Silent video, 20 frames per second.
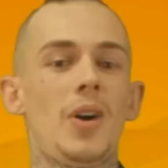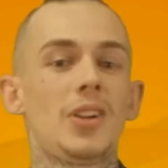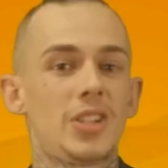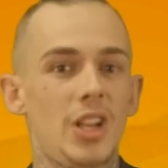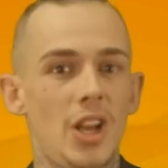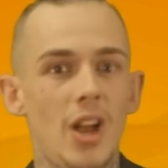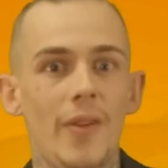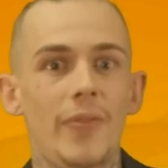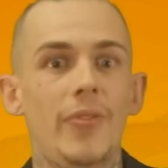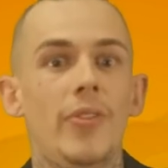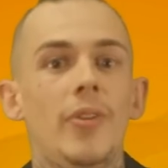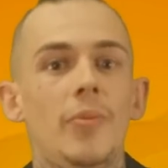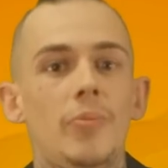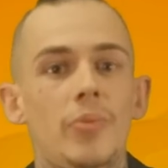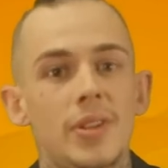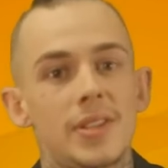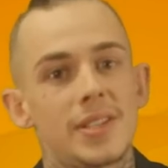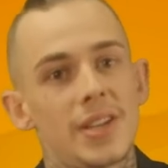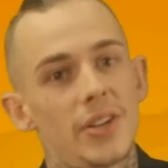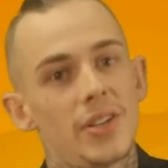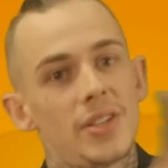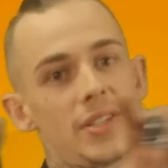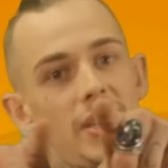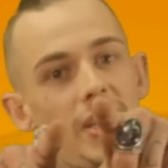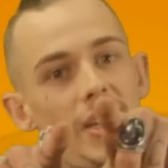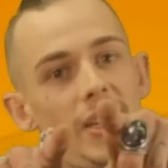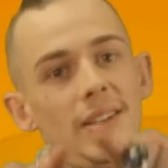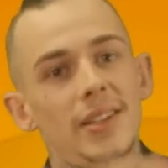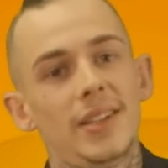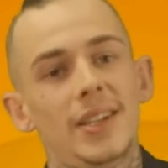much loved Prince
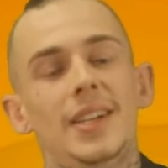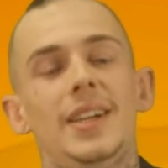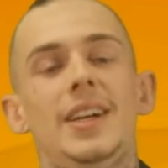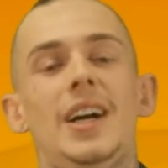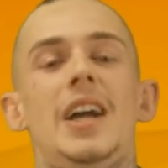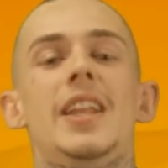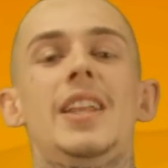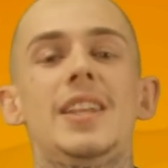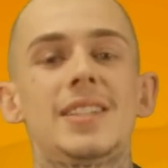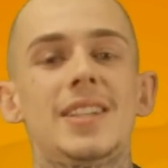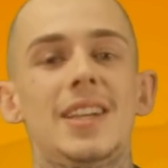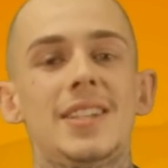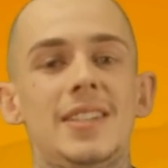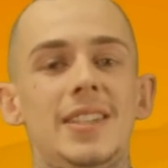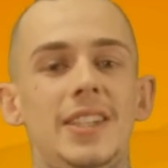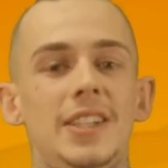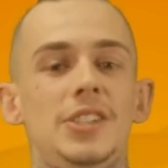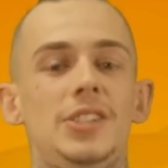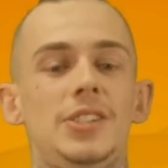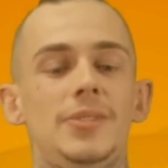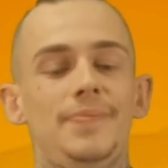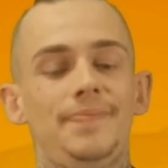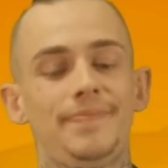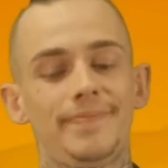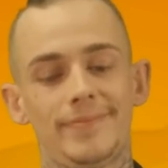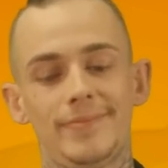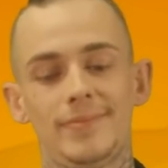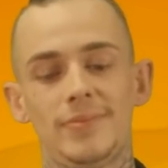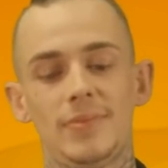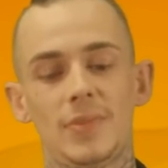Ayushin and the assassination.
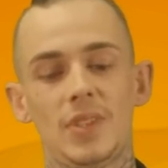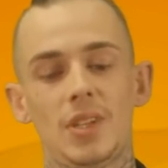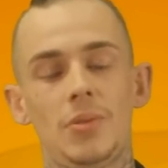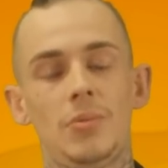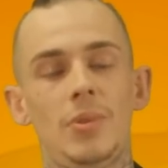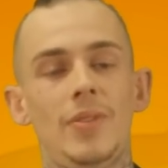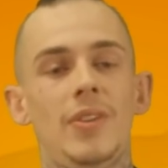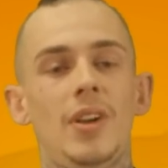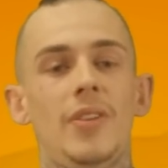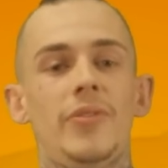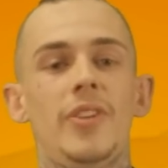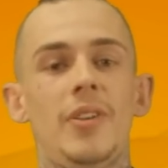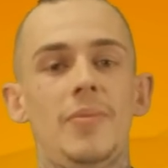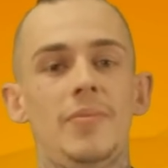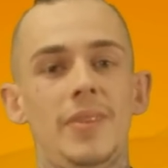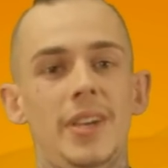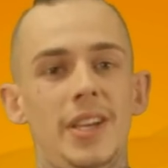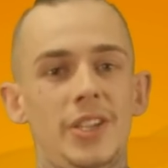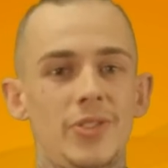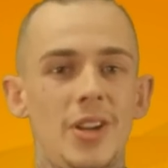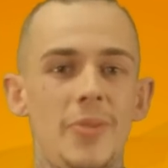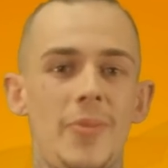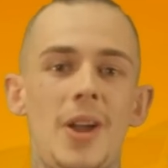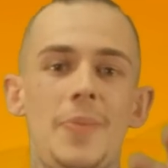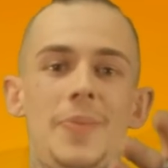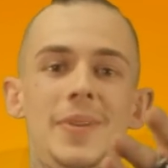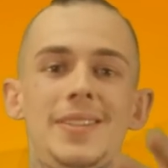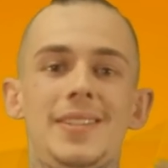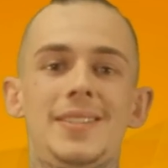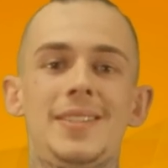We've loved him. Trying to buy
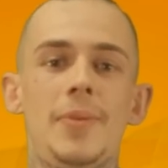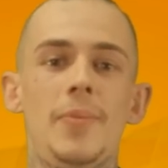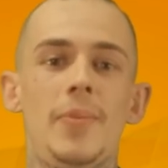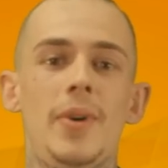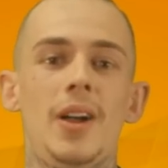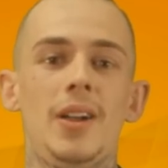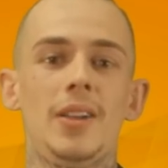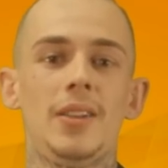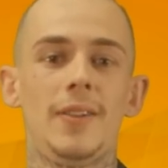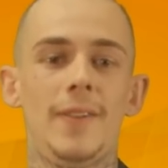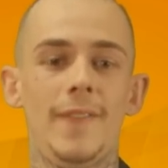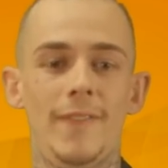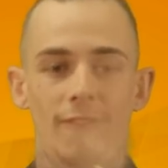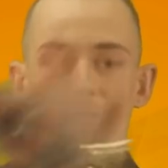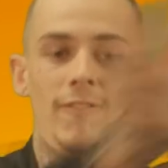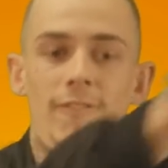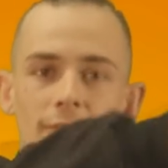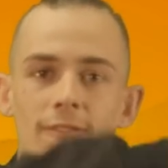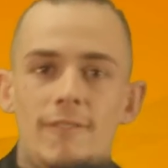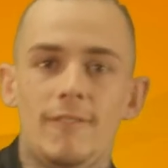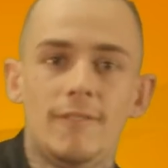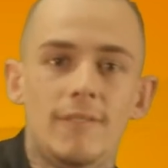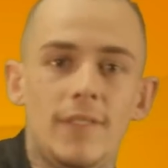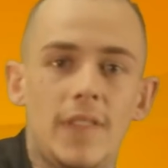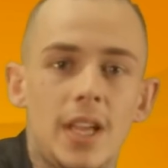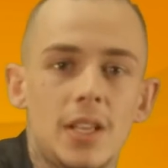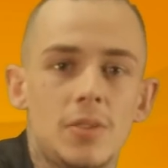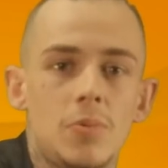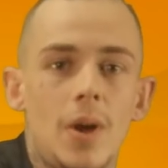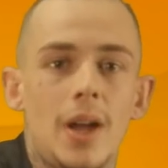a piece of timber,
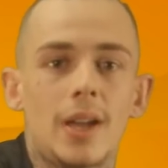gets